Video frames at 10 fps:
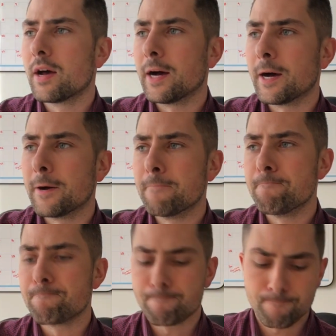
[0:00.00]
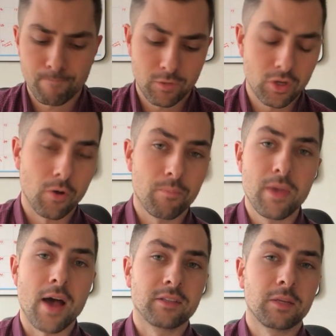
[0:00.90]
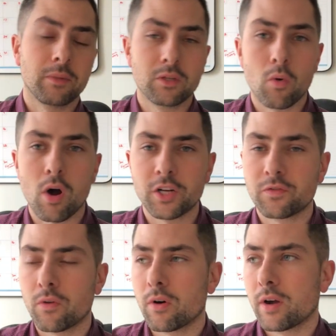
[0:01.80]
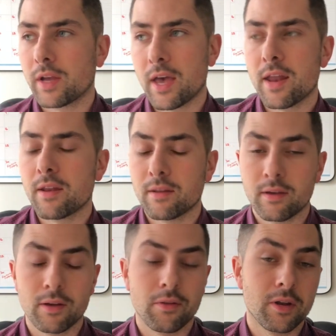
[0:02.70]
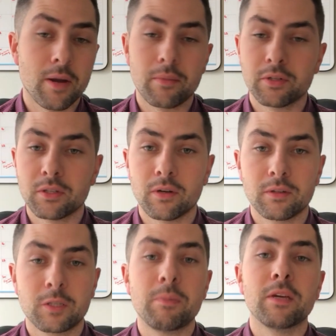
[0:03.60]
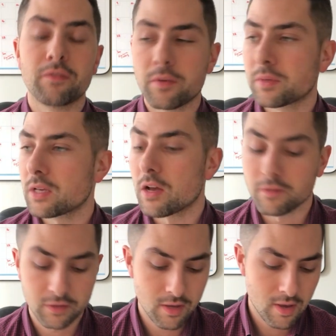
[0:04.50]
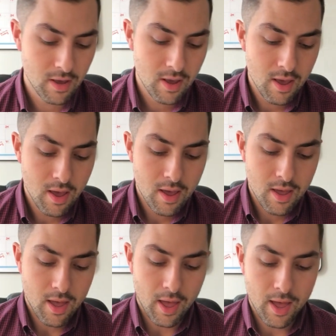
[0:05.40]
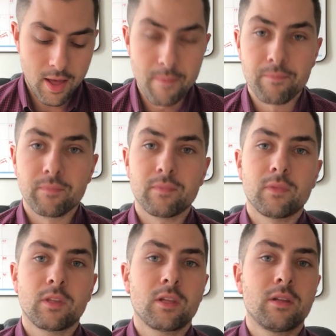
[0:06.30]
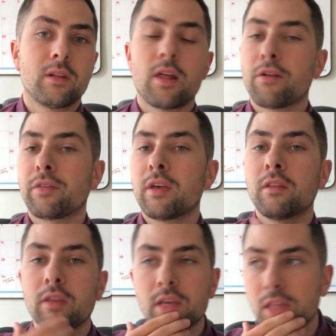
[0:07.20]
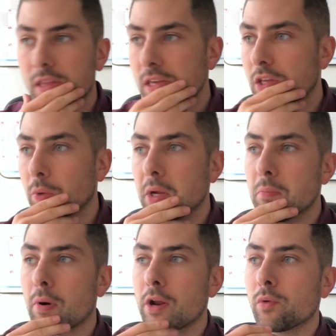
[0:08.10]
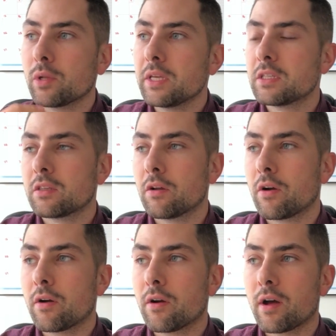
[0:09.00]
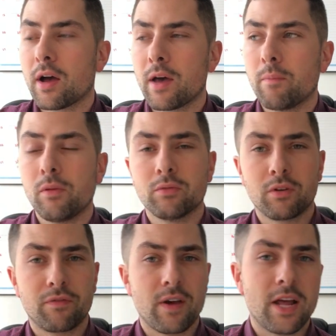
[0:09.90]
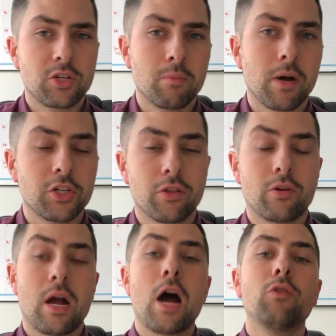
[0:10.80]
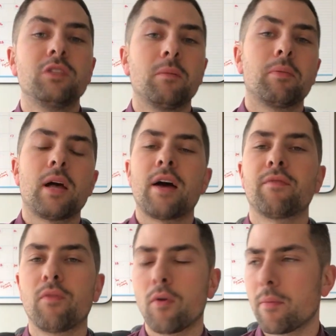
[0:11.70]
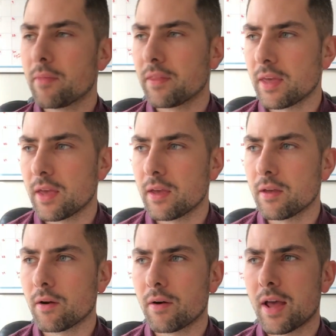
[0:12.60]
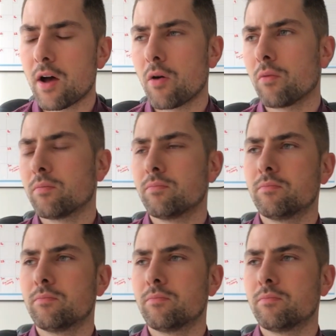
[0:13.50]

Um, so yeah, something to watch for. Again, you know the numbers are, speak for themselves. Um, another thing, the the Green Party released their uh, I believe was their financial budget, their housing platform that they are now